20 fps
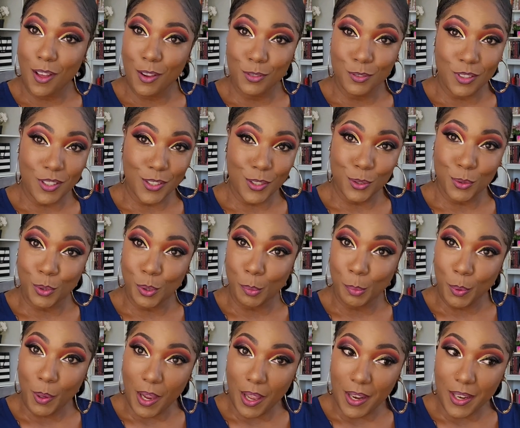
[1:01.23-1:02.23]
all drugstore
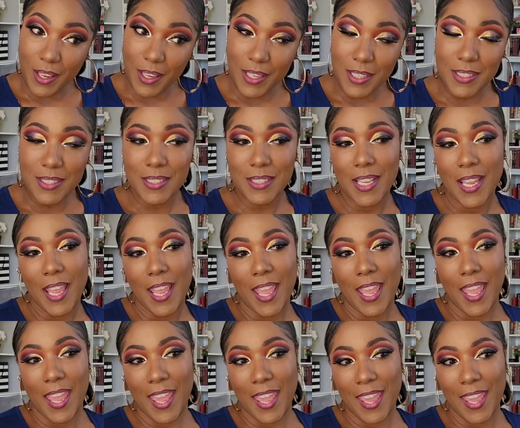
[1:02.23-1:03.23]
products
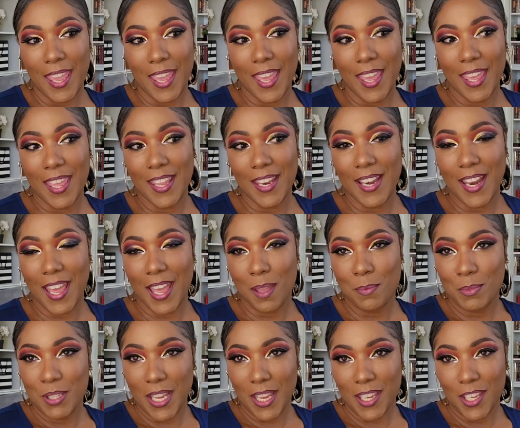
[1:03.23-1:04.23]
and
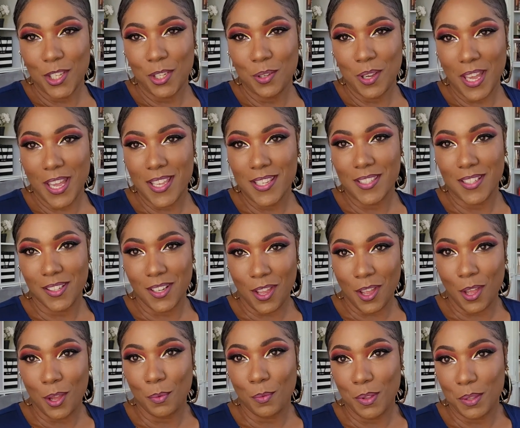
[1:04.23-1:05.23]
I'm taking you guys
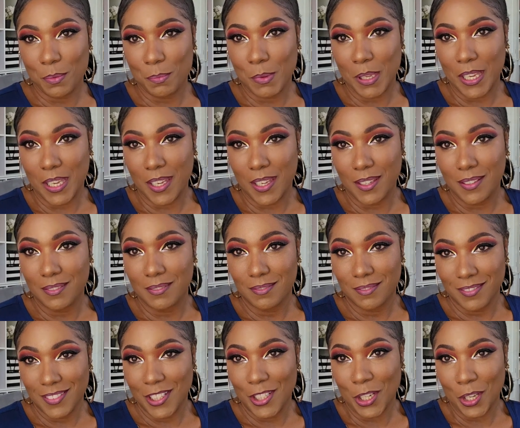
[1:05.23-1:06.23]
along with me,
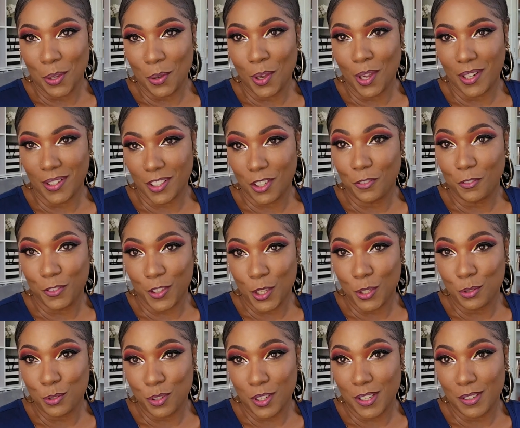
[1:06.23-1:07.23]
you know, on a little
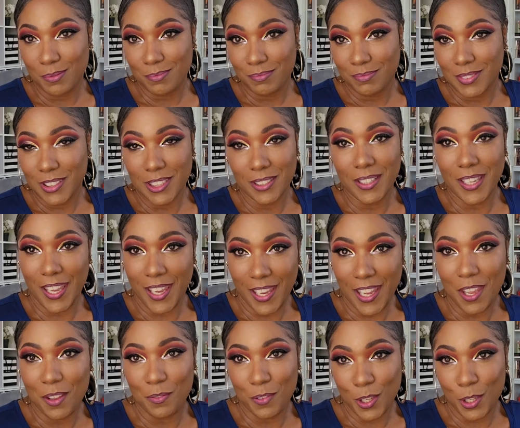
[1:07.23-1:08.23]
field trip, little
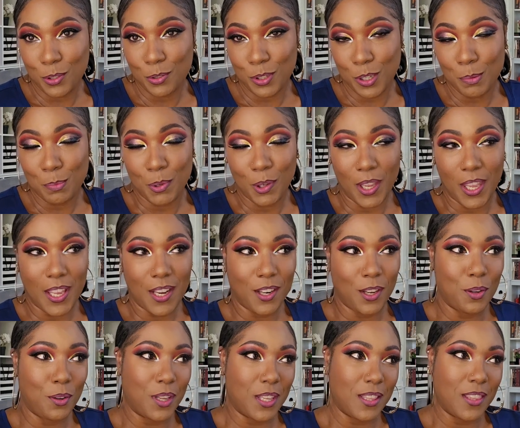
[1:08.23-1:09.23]
KK field trip, okay, to
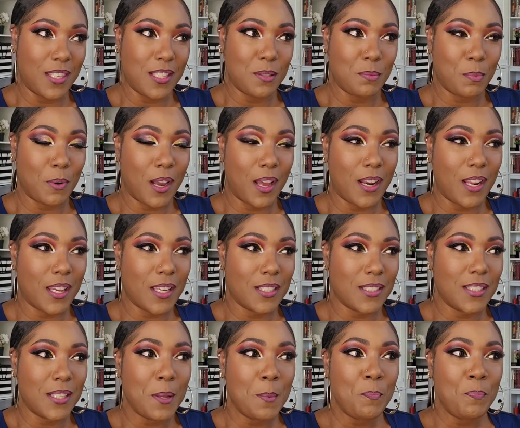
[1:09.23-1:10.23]
go get these
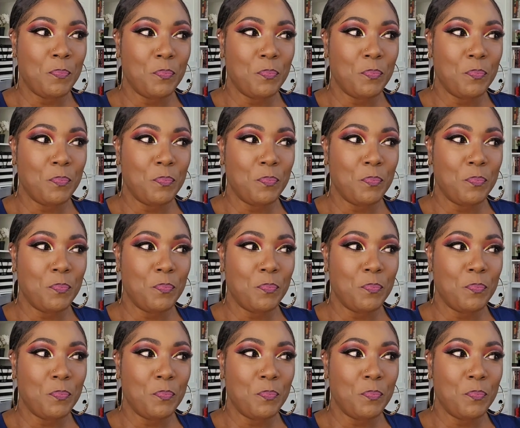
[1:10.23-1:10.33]
products.